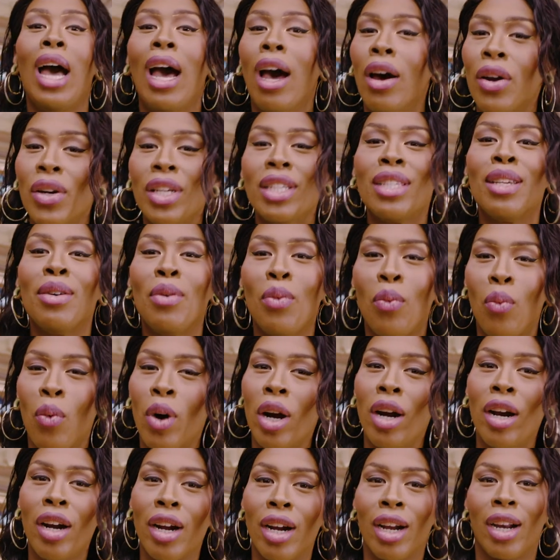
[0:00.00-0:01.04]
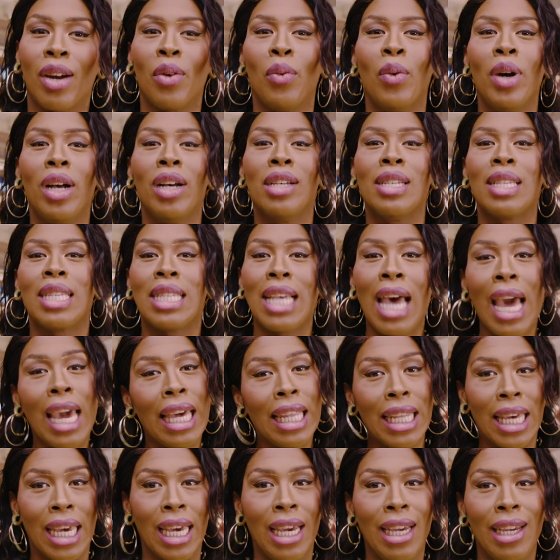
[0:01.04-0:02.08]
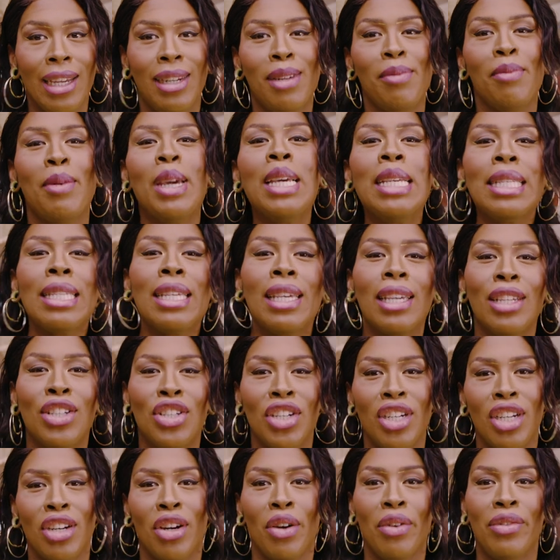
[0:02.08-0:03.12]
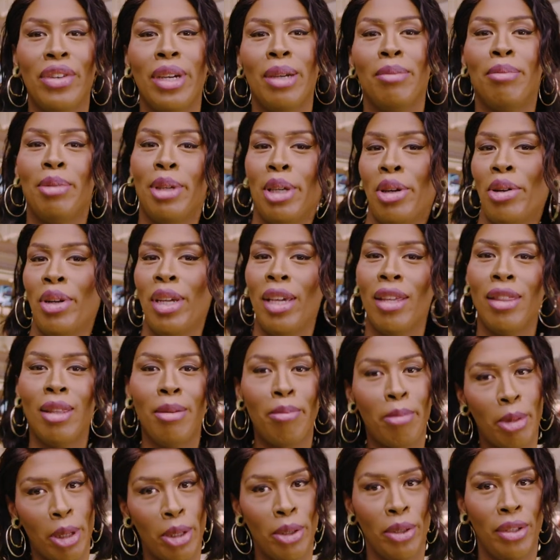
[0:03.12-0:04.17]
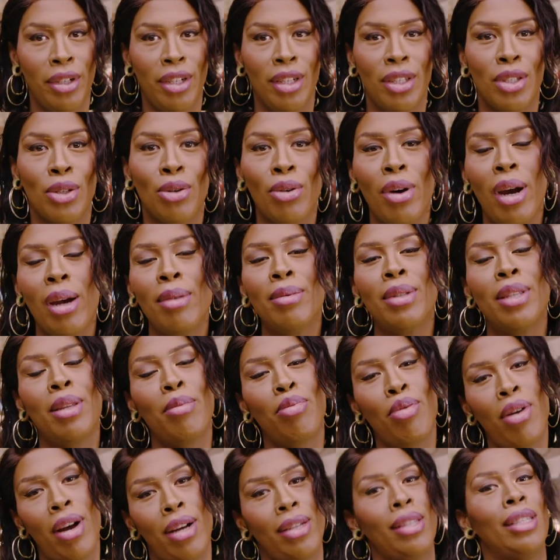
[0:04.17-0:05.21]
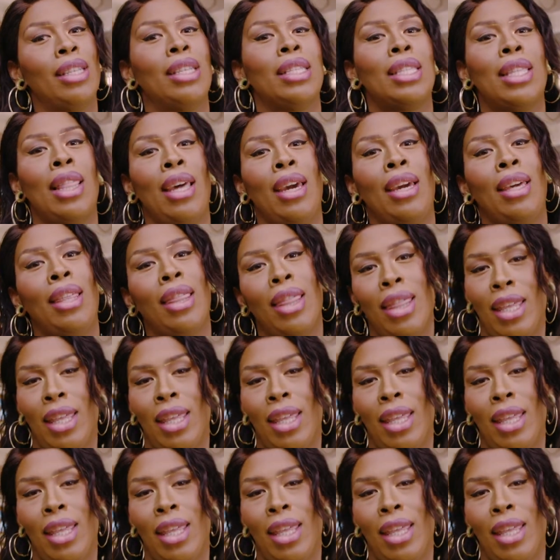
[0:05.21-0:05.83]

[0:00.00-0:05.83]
how does it work? Well, Zyla, an amazing engineer over at Beauty and the Bolt, describes the process like